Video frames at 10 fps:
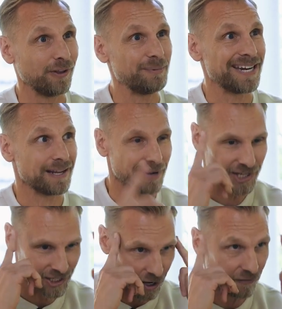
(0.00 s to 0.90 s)
limiting
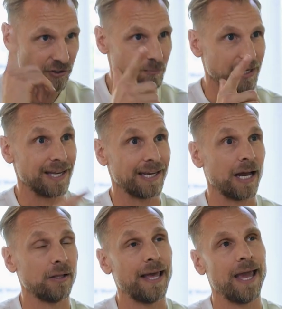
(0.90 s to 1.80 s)
myself to being in
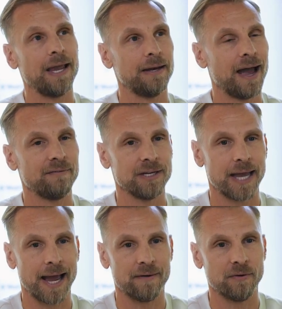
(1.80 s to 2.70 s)
la and having to
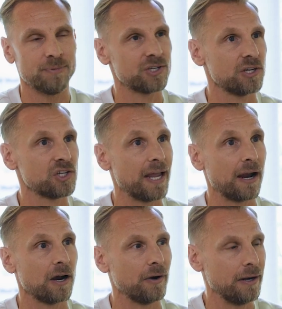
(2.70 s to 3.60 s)
have a business
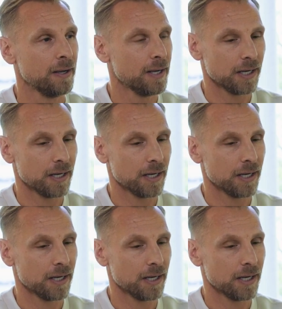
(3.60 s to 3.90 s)
there and